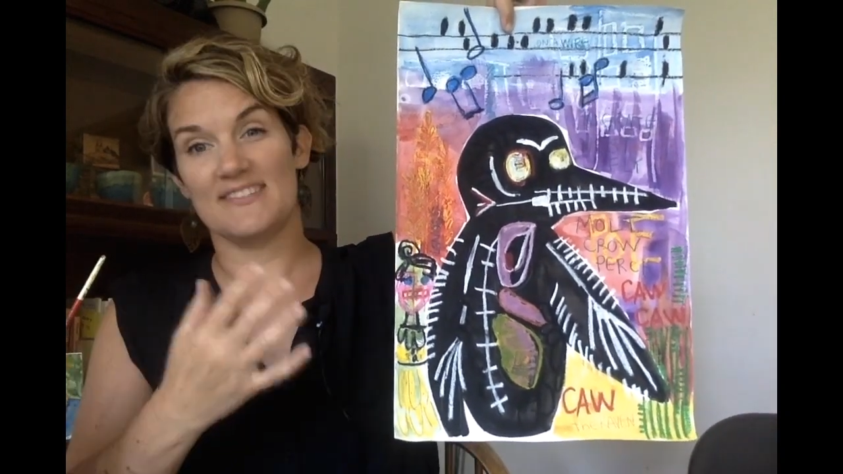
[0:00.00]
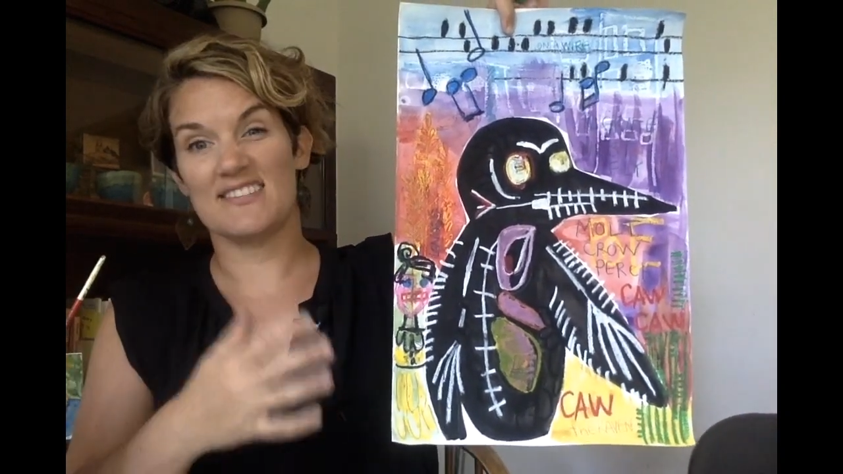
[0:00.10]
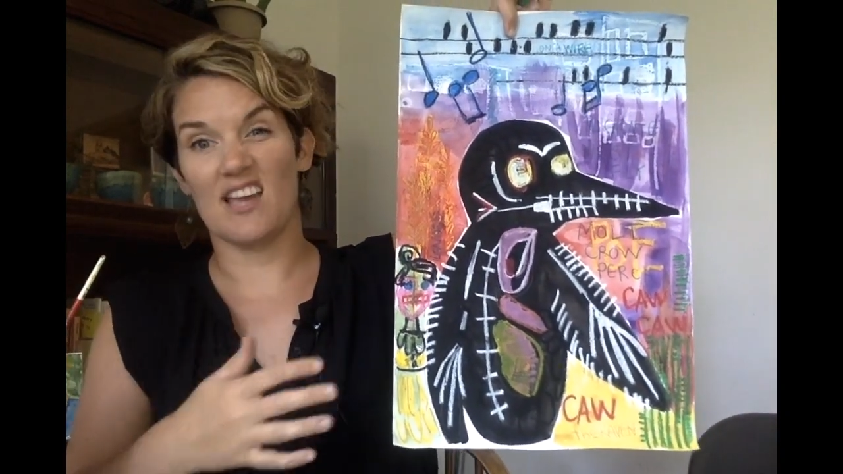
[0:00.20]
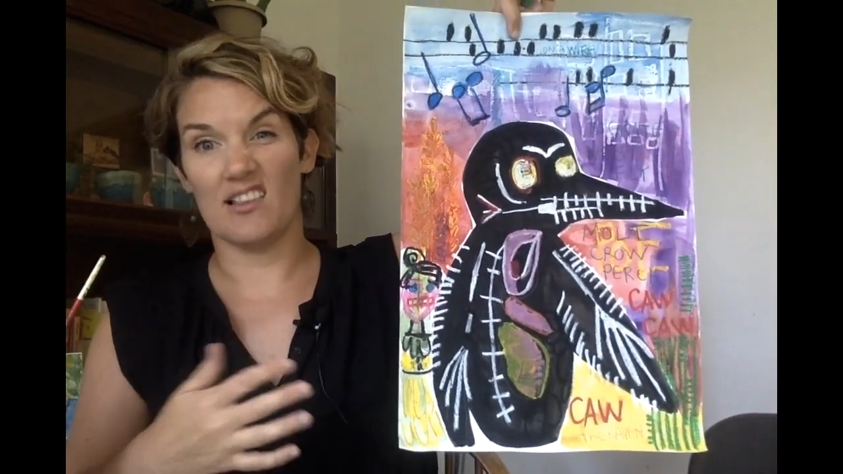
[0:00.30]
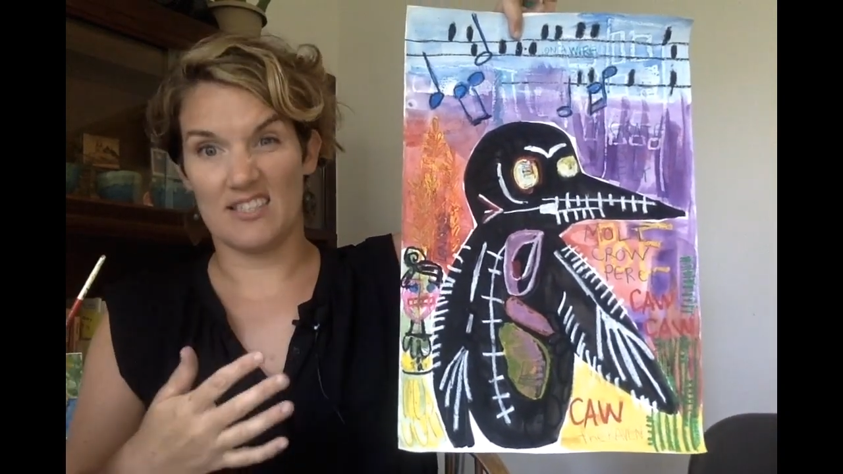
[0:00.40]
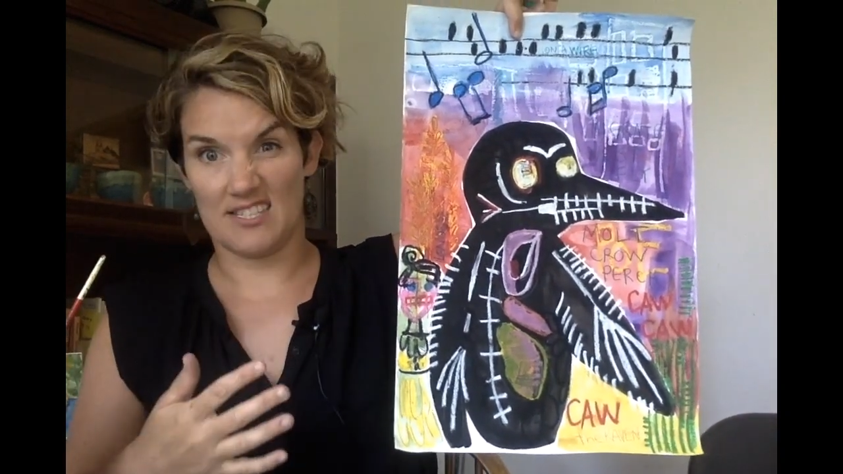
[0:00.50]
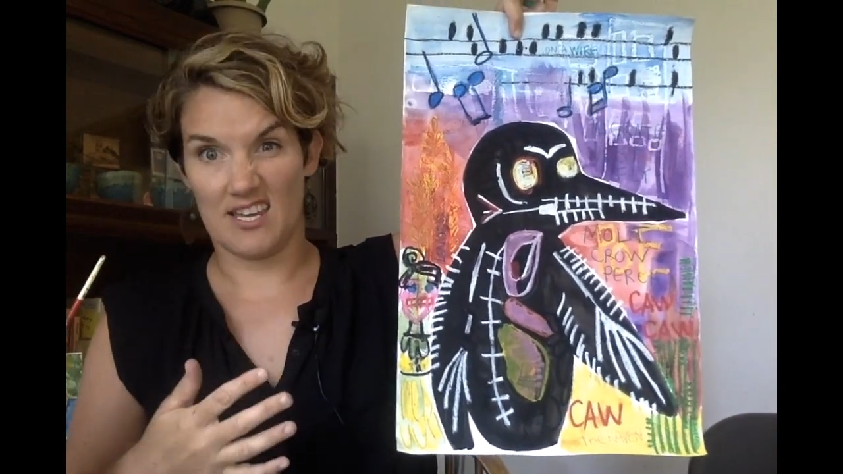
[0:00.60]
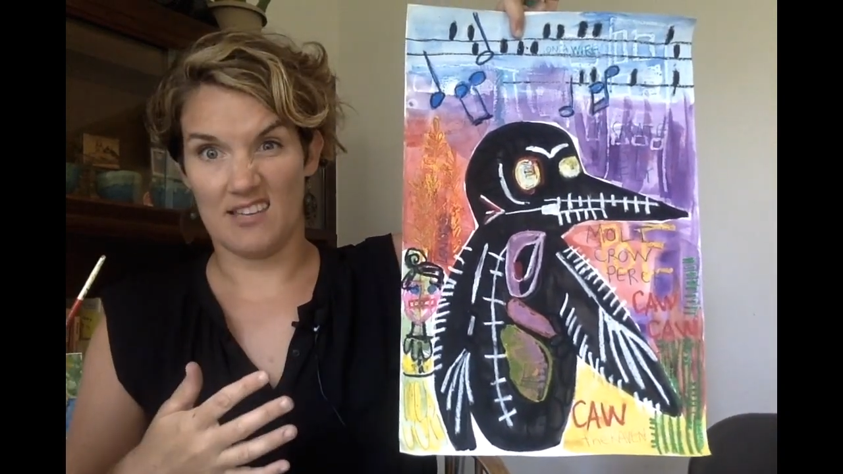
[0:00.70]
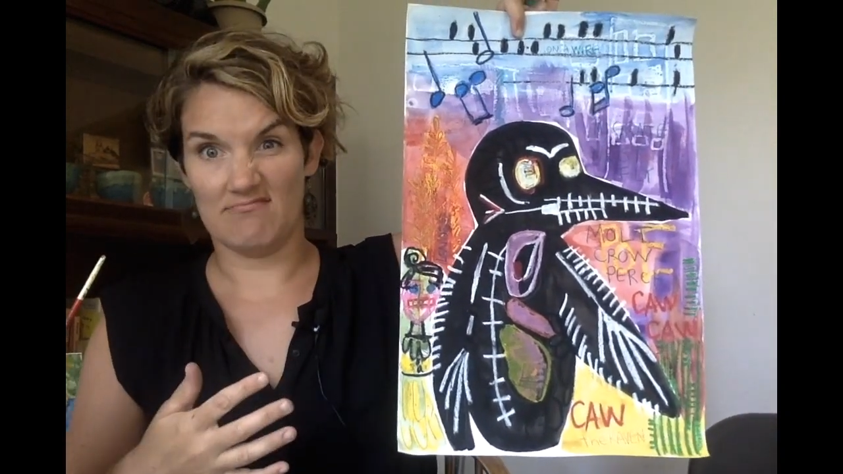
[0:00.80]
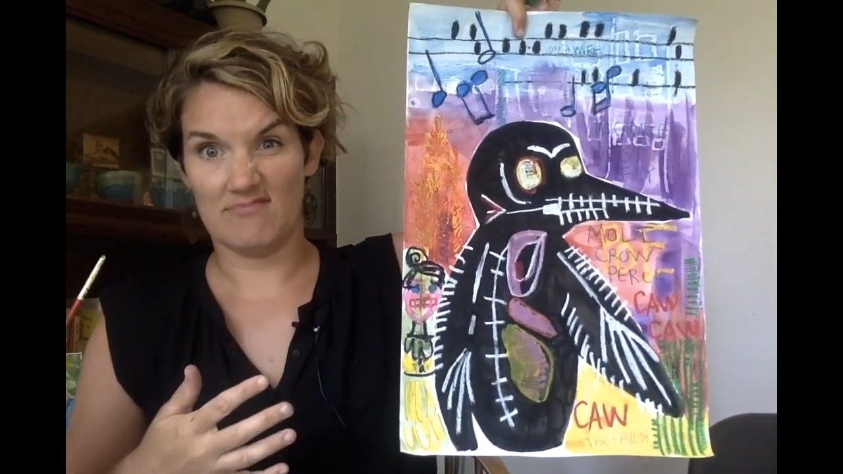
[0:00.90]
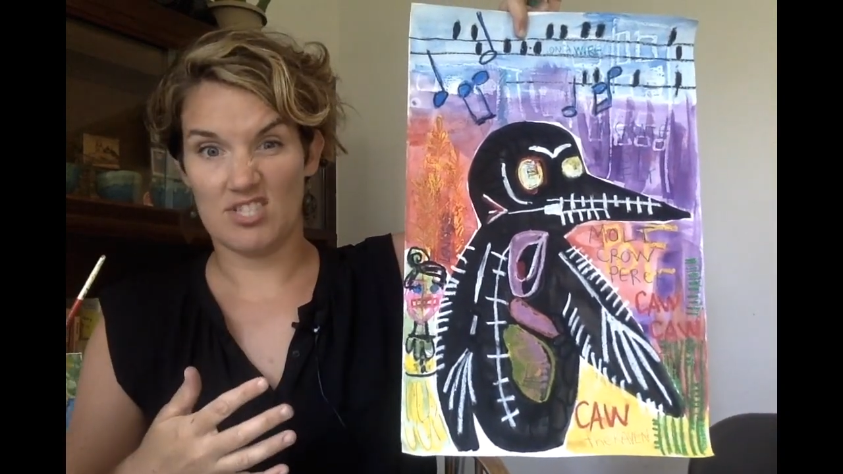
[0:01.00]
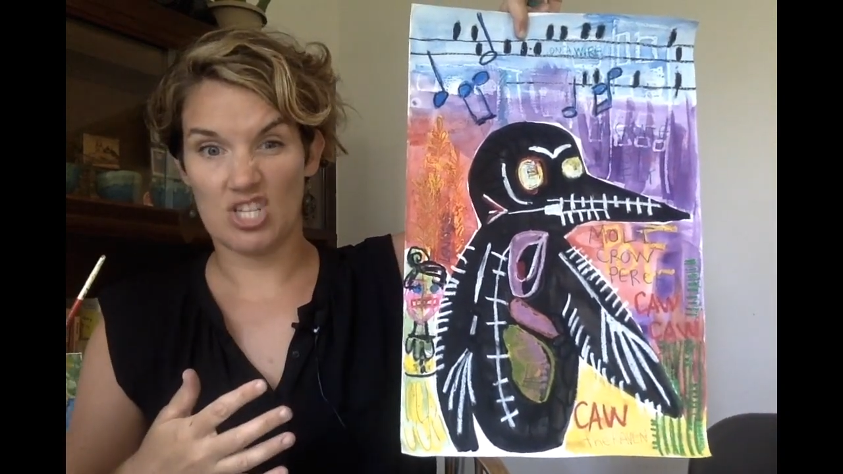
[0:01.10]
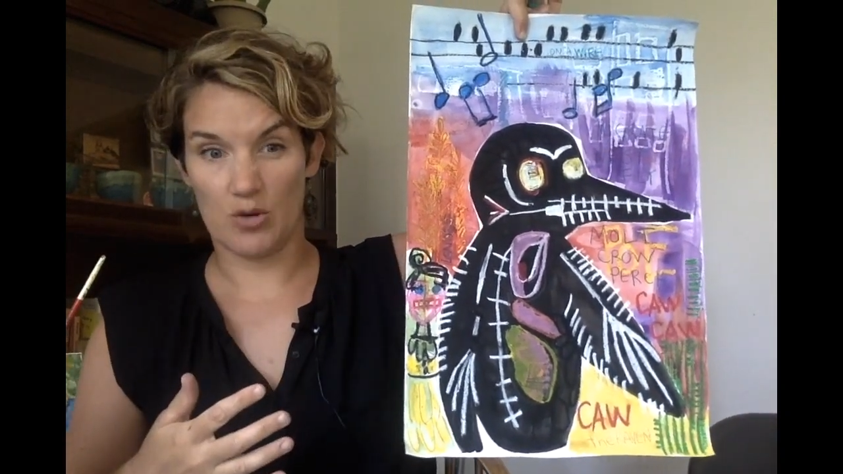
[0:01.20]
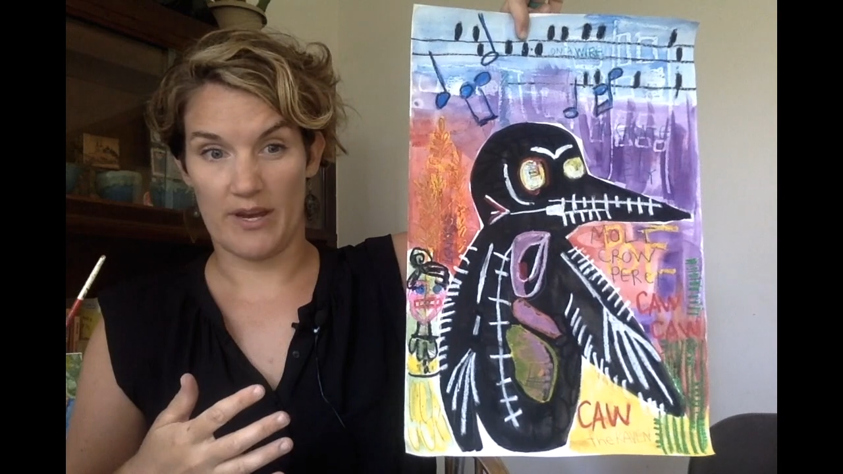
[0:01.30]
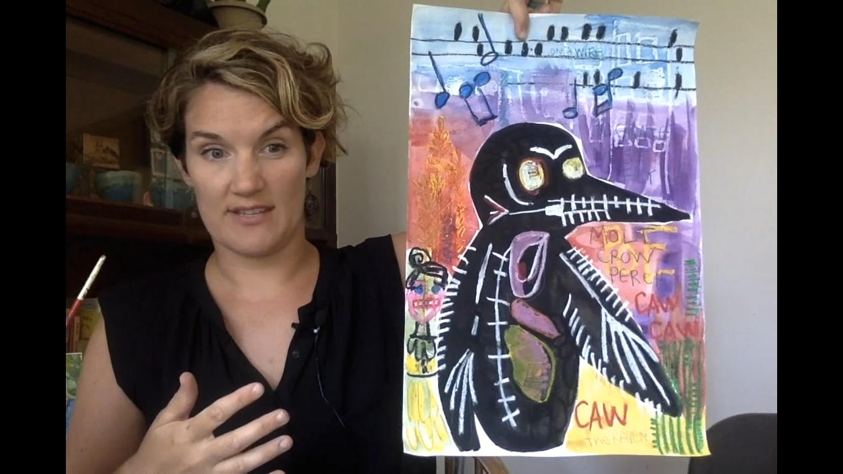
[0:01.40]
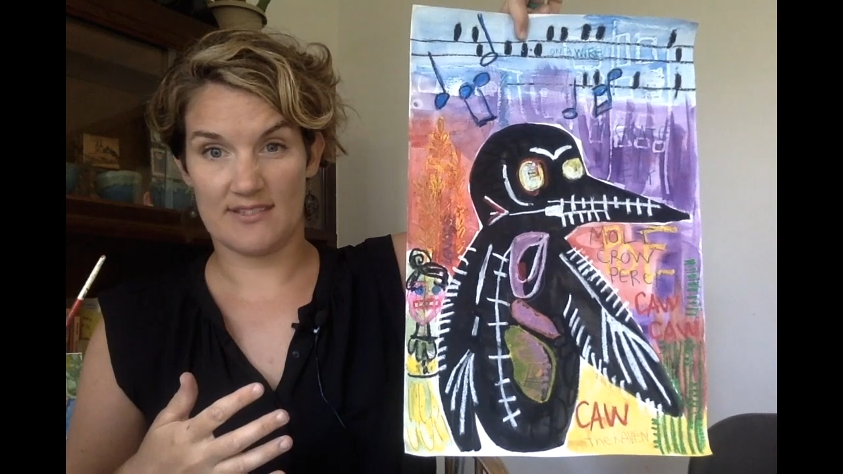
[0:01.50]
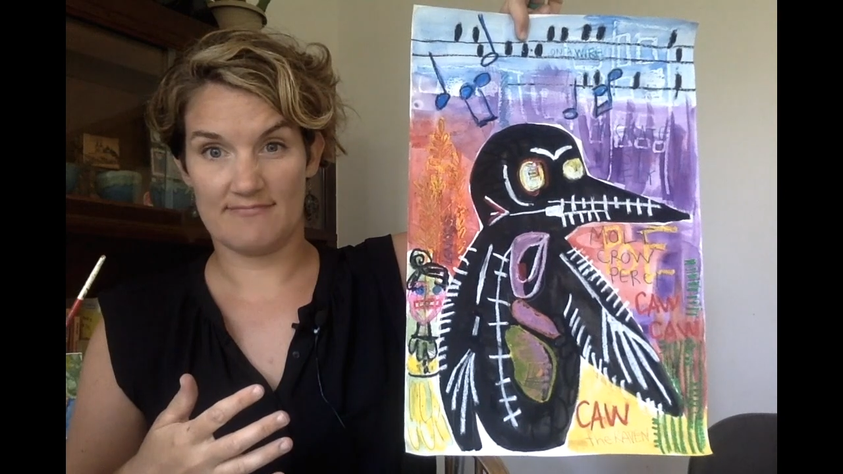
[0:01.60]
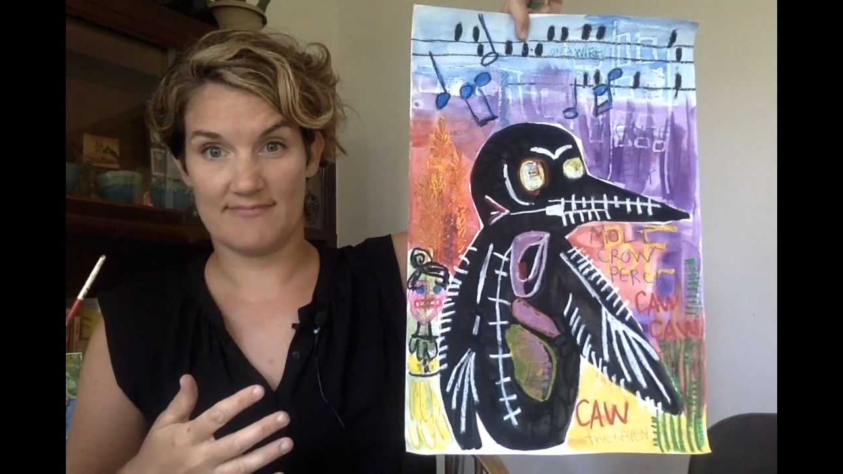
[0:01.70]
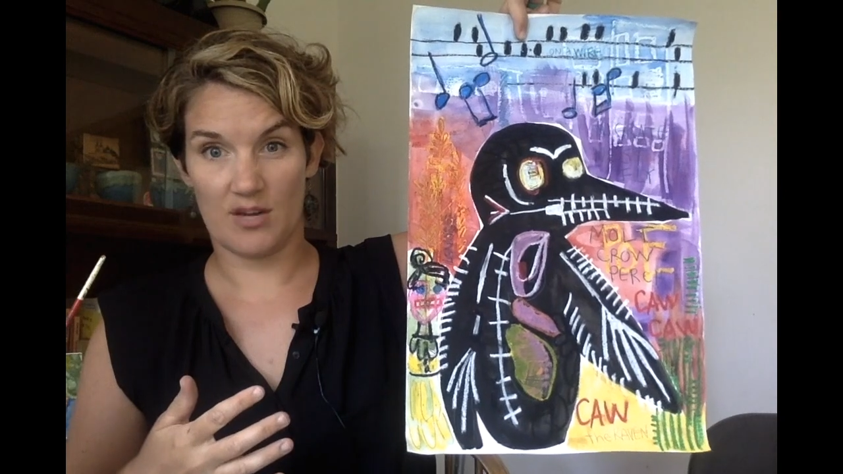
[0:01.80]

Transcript: skeleton to it.